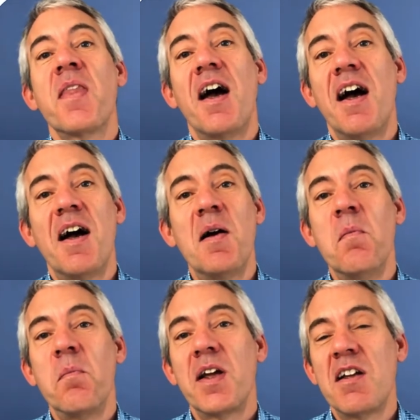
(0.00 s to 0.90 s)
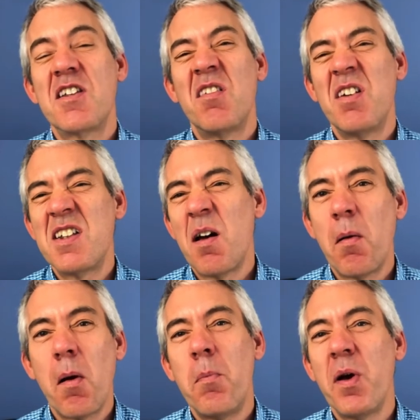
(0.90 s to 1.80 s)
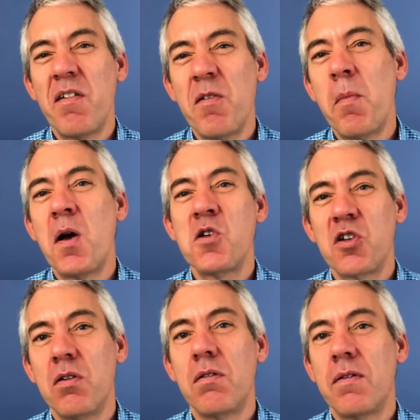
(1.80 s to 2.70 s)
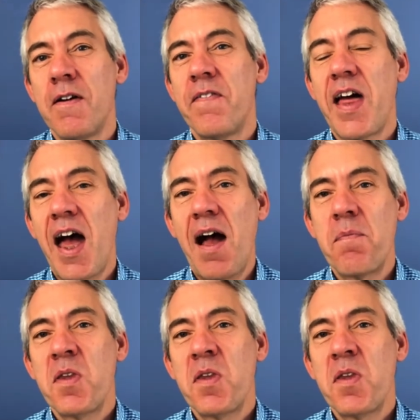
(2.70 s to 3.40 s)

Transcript: So there is a bit of emotional, that